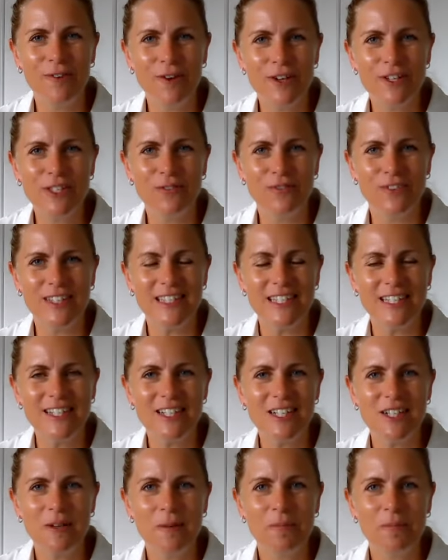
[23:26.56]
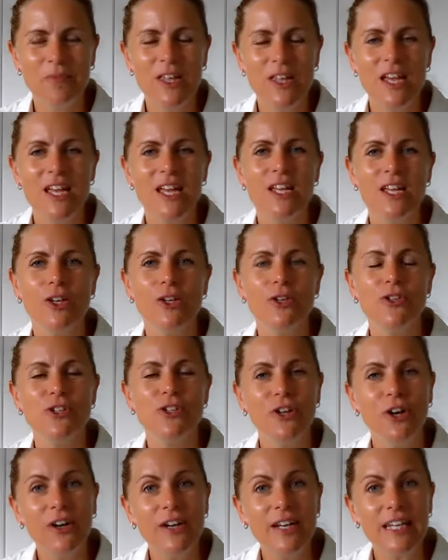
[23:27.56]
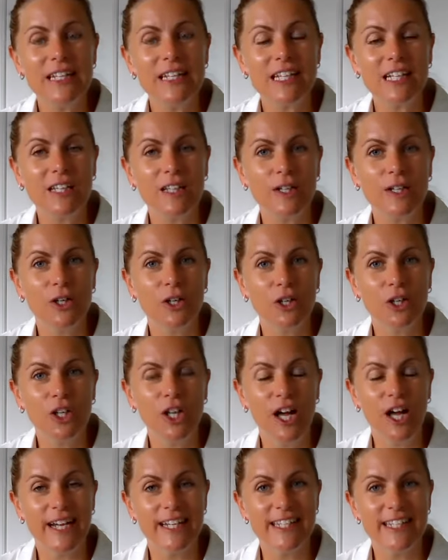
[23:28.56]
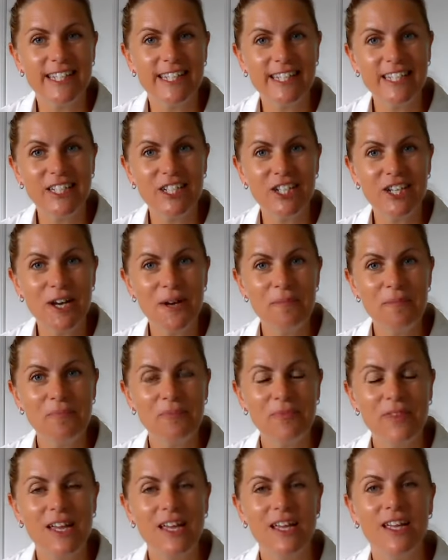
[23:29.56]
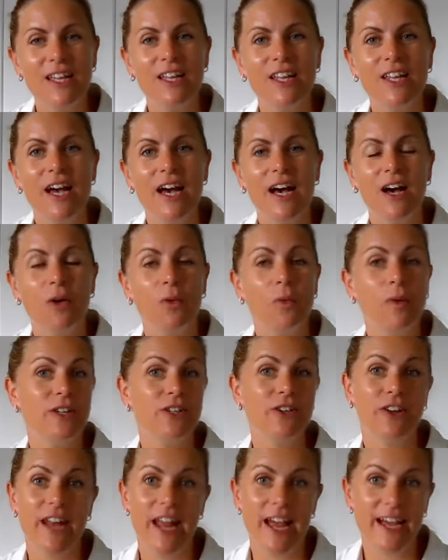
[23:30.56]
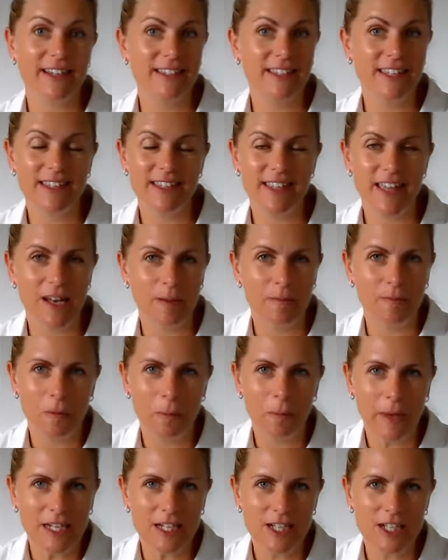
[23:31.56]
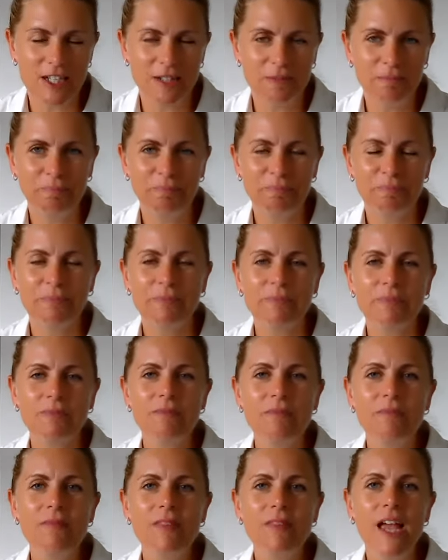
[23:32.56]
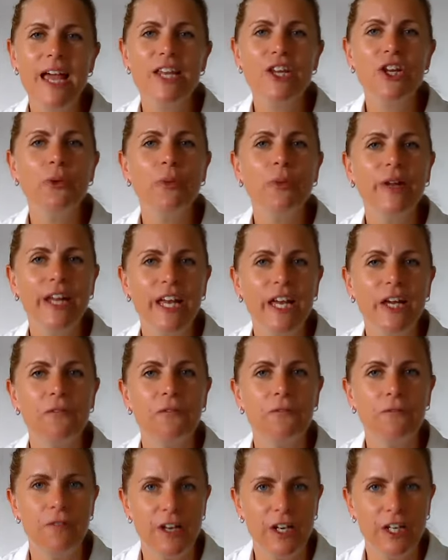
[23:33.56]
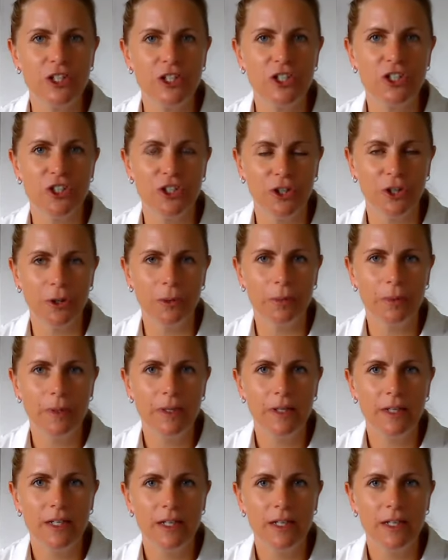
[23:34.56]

first visit. You do not need to click on client signature. We don't access that information. And you would hit finish job.